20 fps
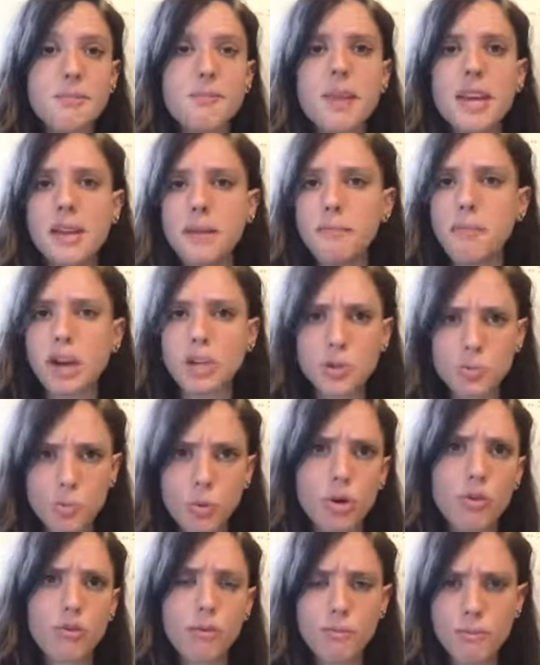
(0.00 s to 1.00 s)
in much
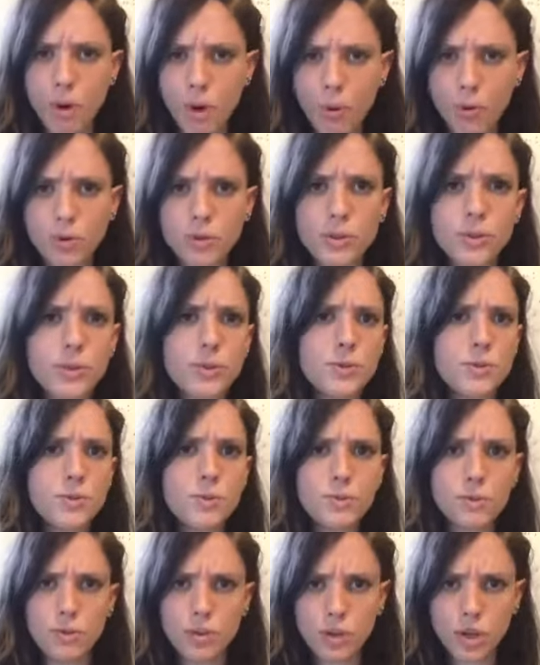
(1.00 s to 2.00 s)
more remote
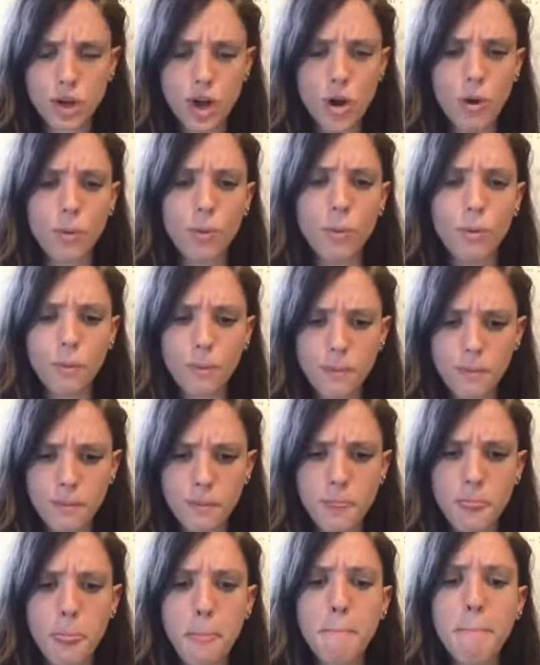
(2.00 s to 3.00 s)
you know
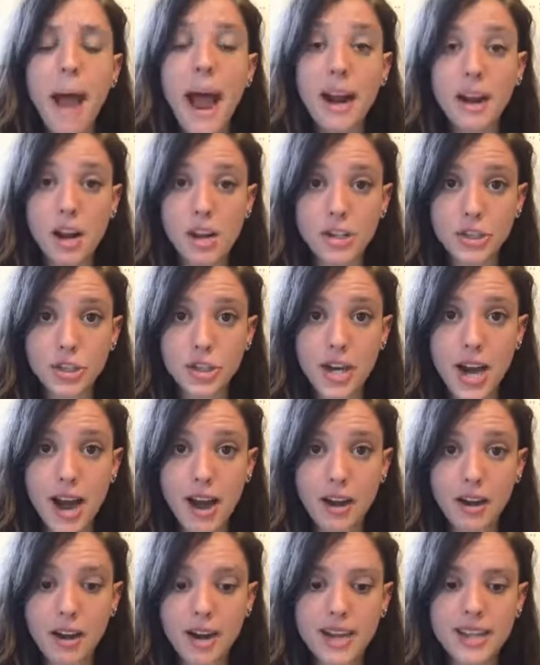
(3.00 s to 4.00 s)
backcountry
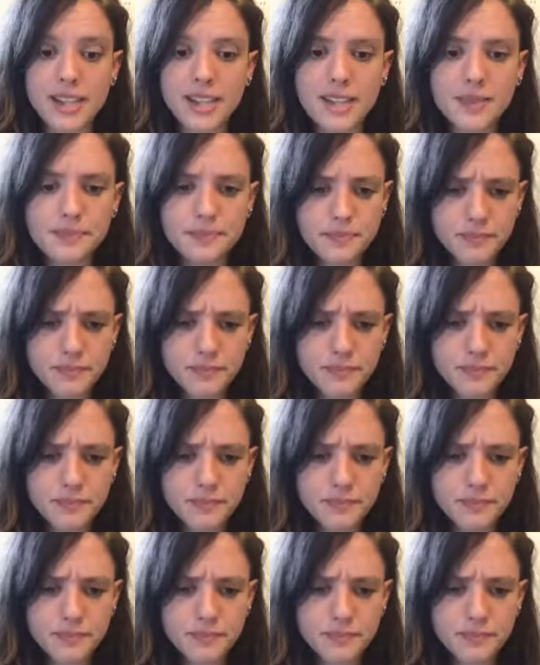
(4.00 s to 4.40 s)
areas